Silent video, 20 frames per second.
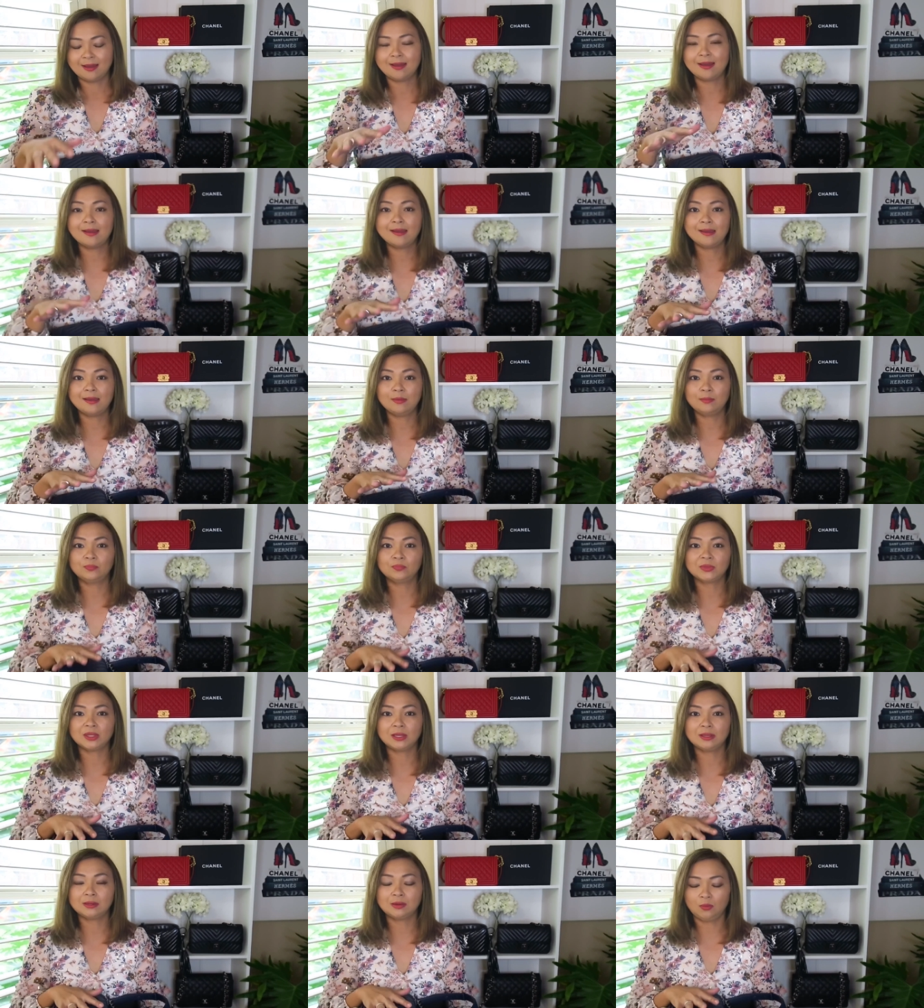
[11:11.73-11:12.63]

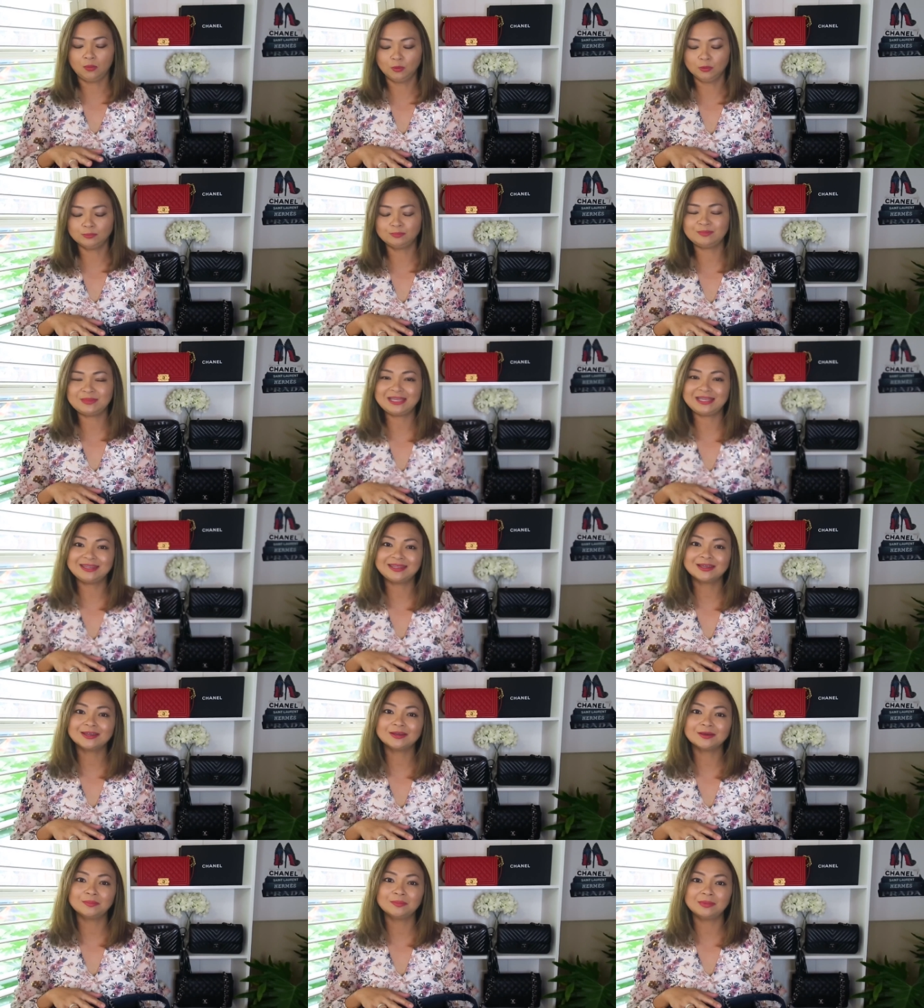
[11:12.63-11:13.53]
um, an old
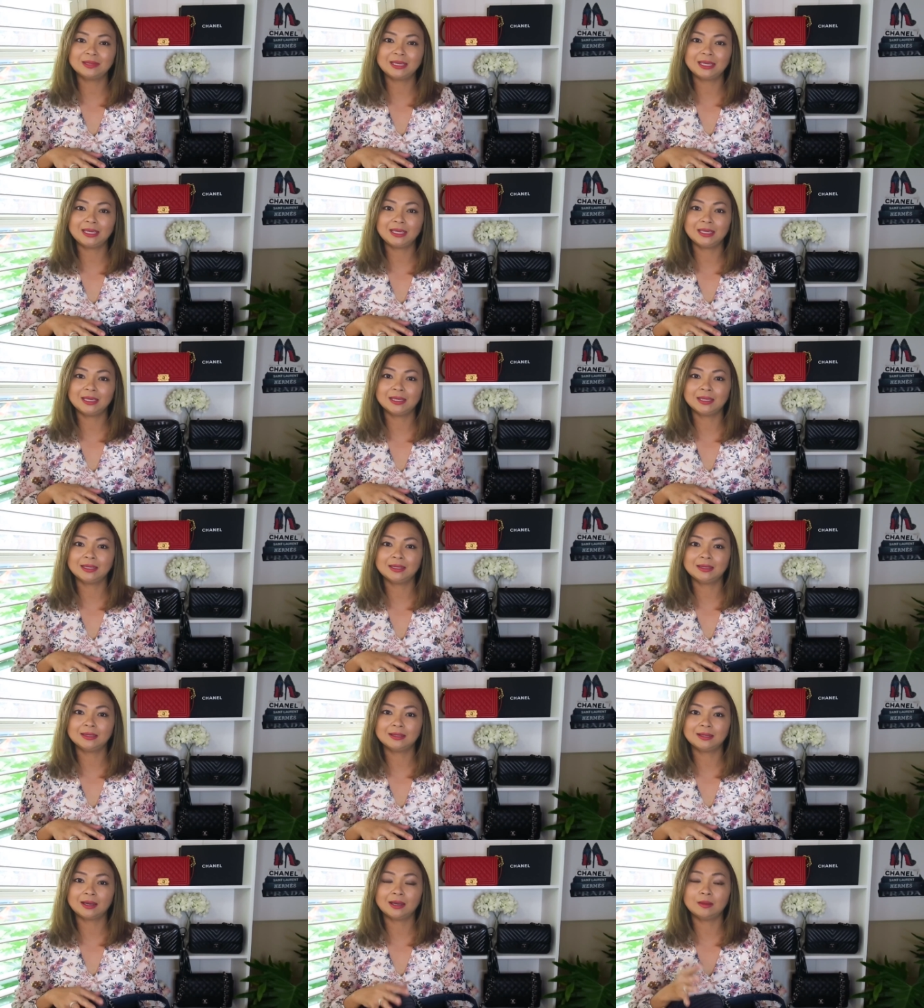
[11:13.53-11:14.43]
medium
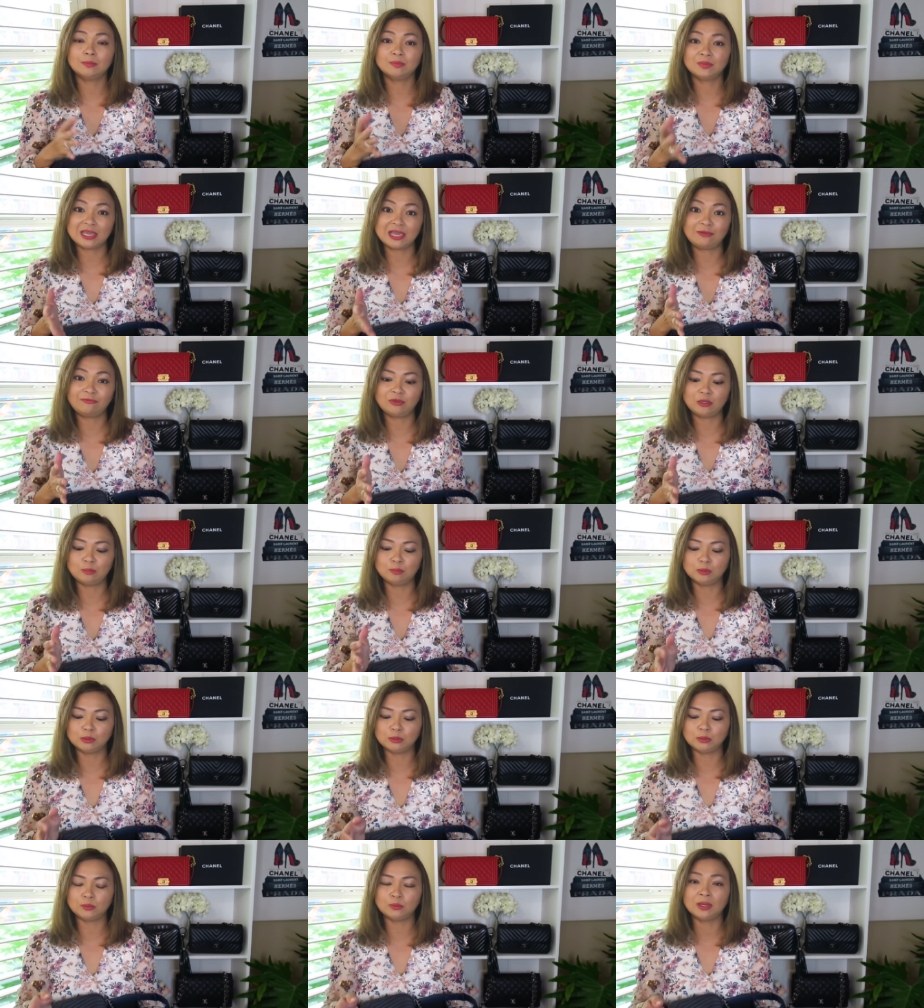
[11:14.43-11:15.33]
in um, navy
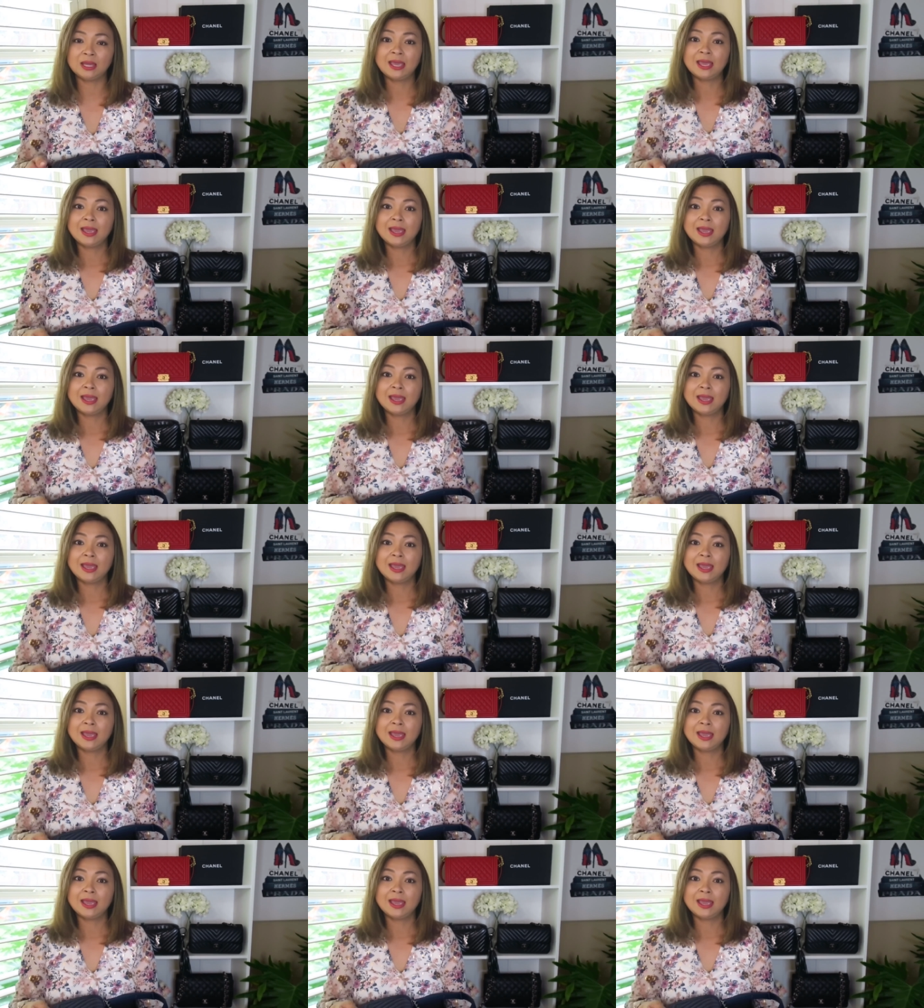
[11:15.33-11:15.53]
blue.